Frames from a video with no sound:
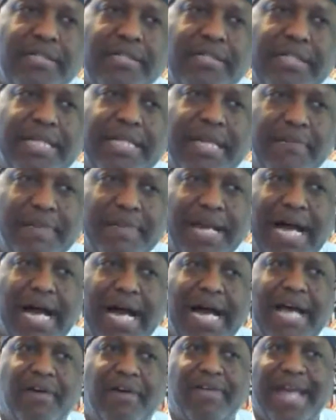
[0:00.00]
keeping an
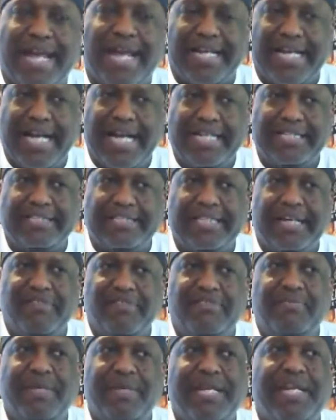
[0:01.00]
eye on that kind of
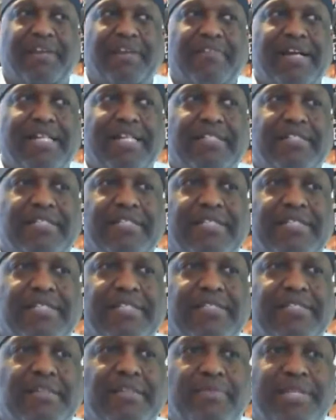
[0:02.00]
stuff's been
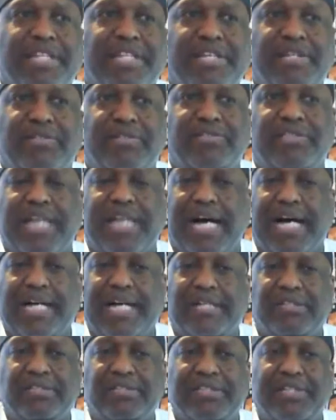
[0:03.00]
interesting. Some of the new
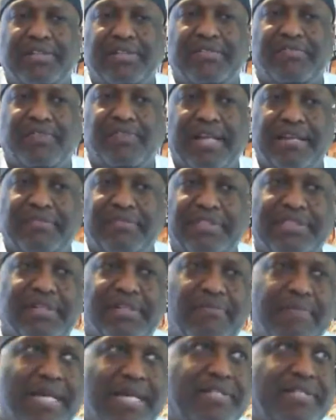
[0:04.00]
styles and new flavors
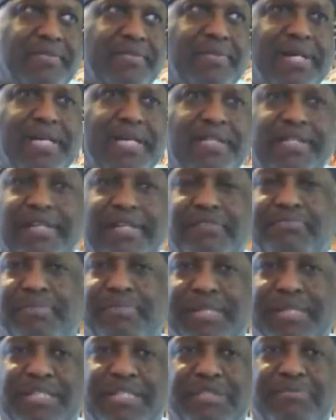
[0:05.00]
they're messing with.
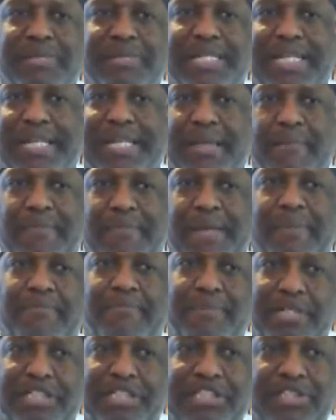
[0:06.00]
There's been like a big
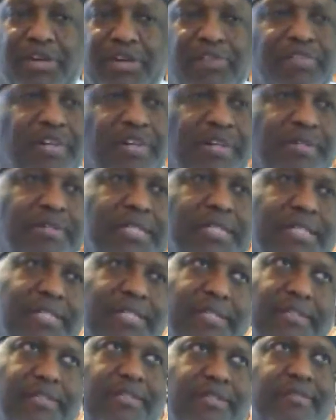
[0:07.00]
push over
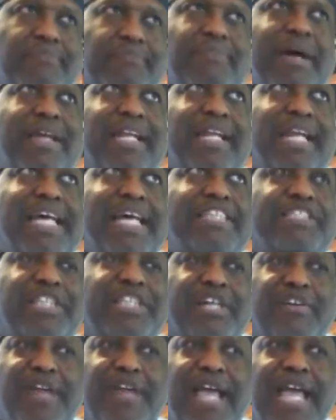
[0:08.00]
probably the last
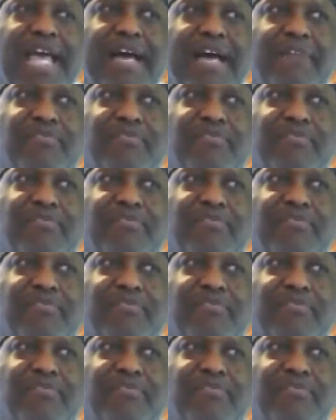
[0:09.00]
year and a half